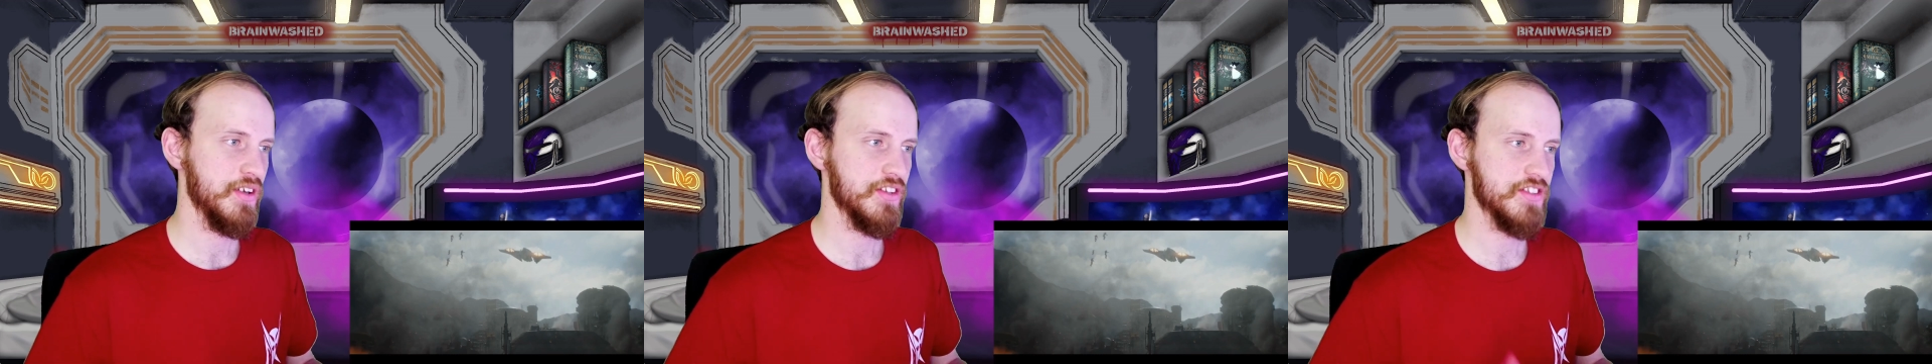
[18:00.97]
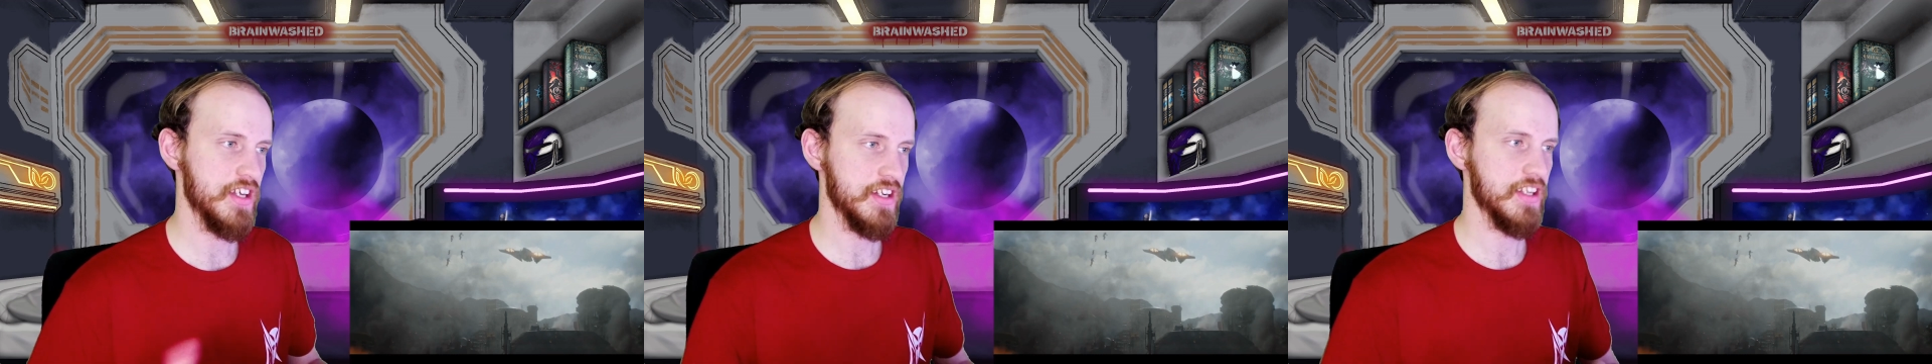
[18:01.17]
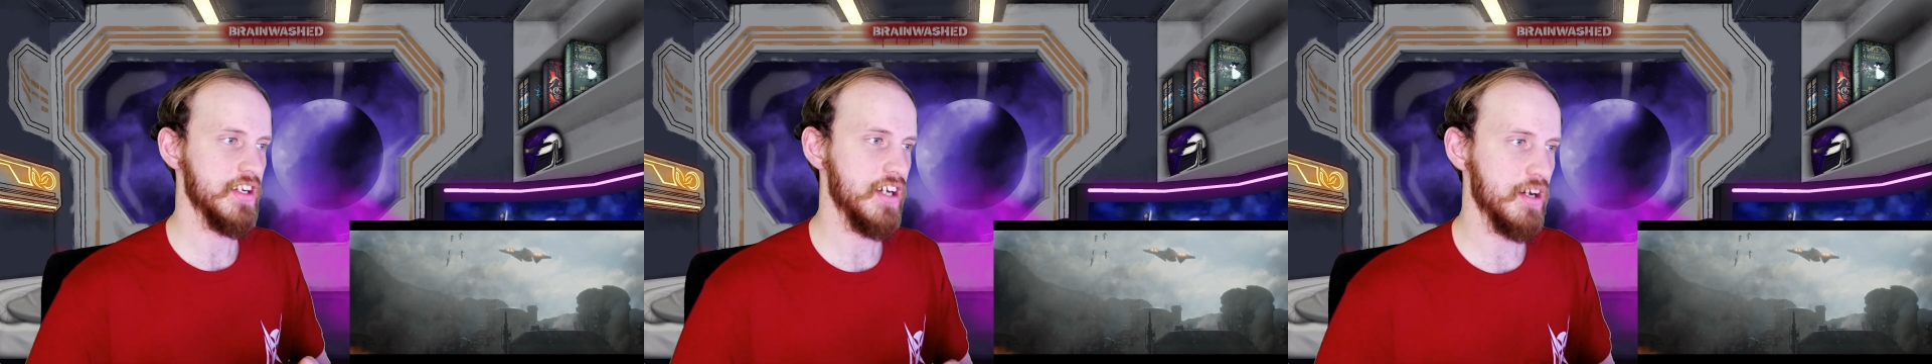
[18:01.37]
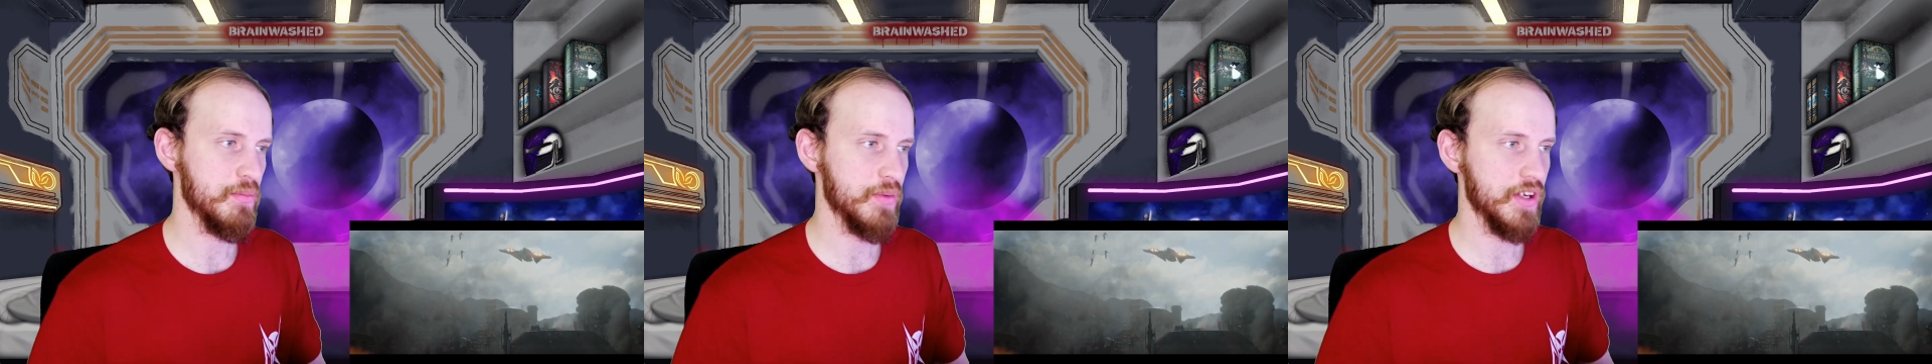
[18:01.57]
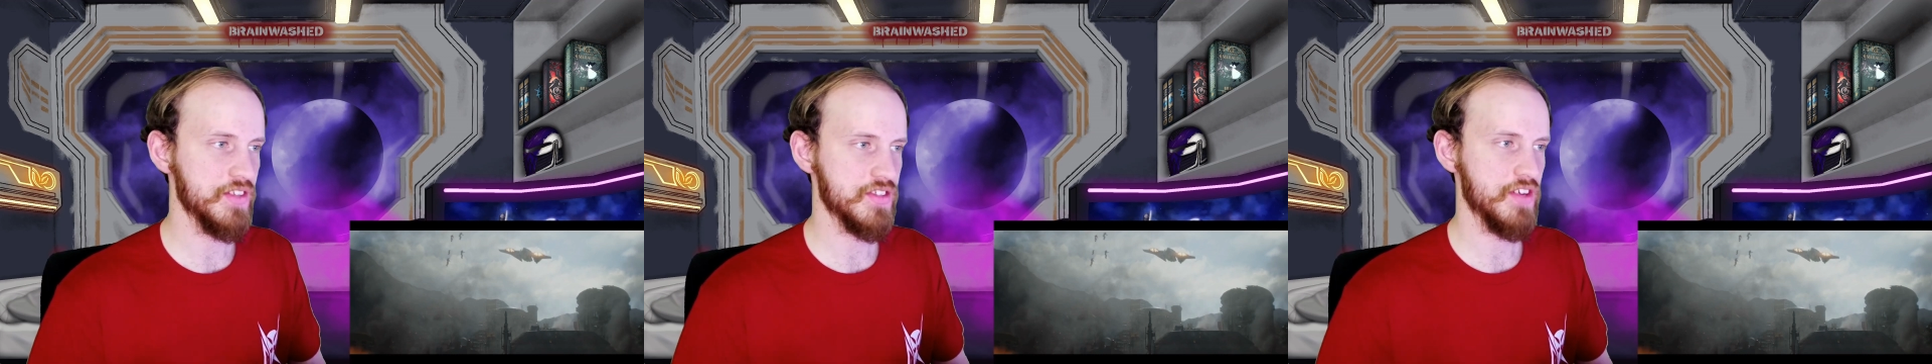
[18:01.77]
setting it
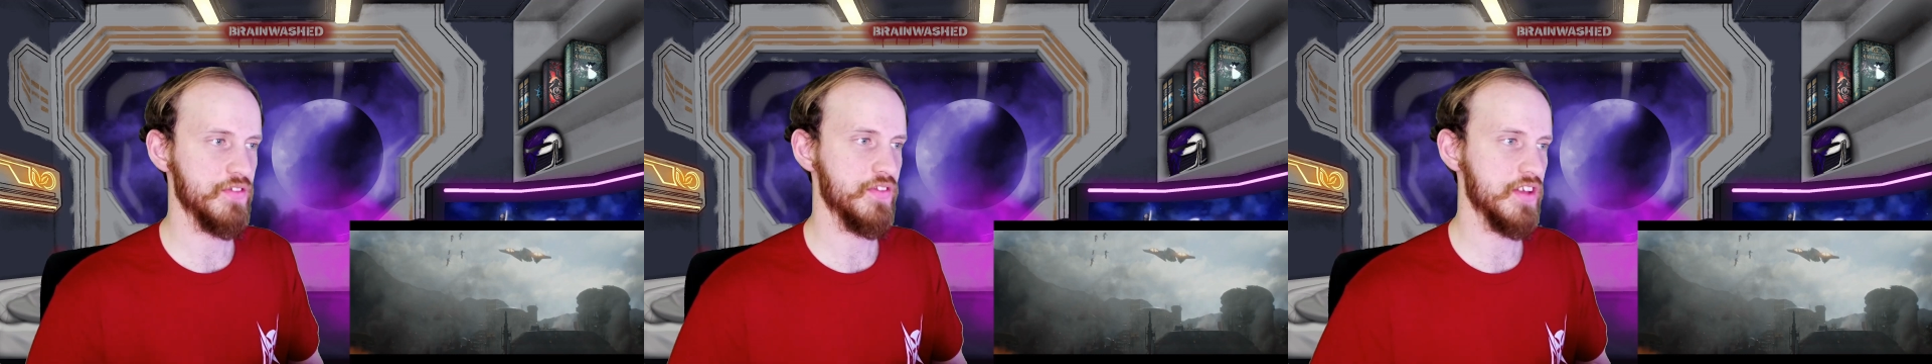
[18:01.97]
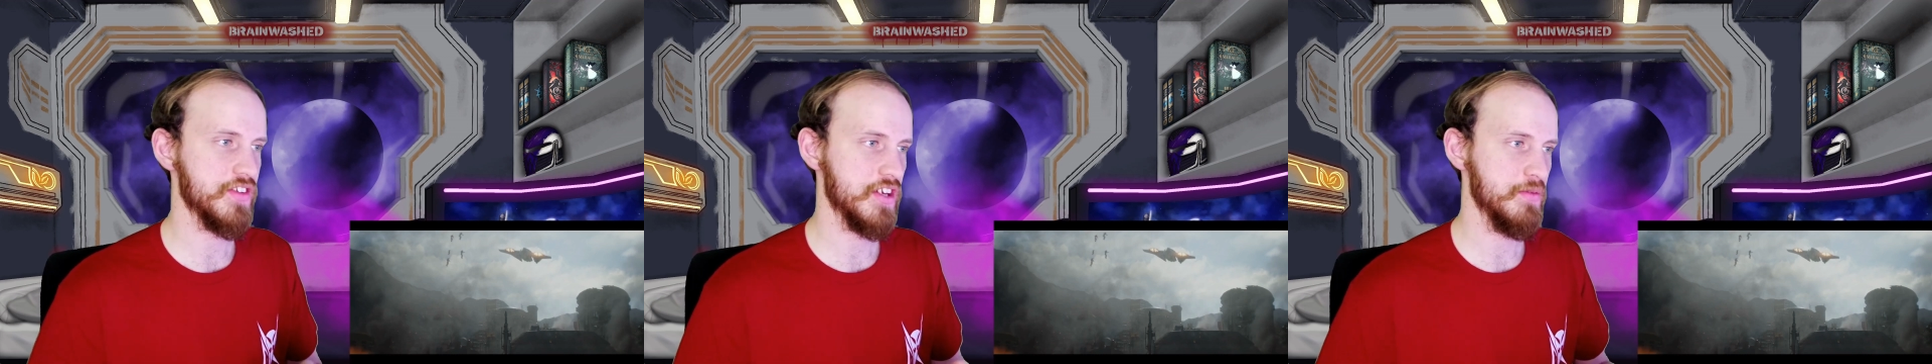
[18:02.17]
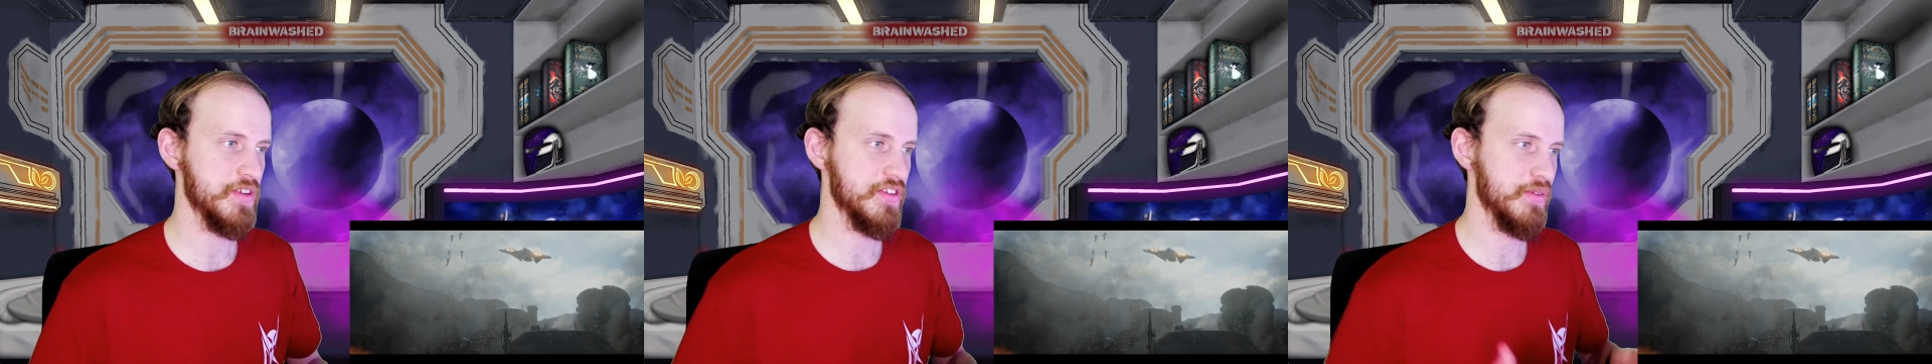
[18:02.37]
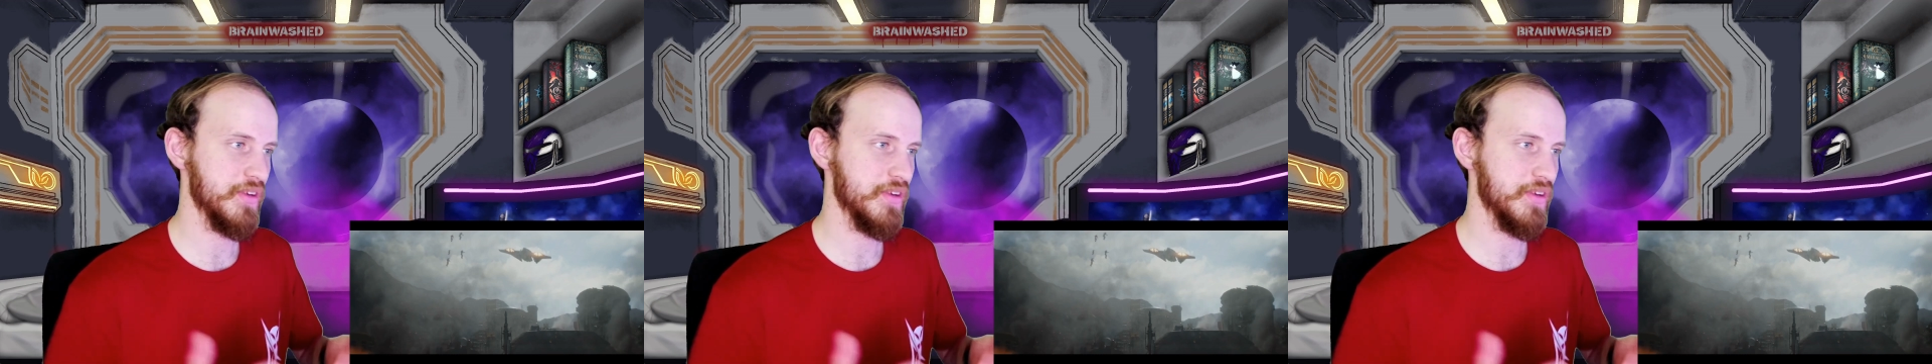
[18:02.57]
up as if there's going to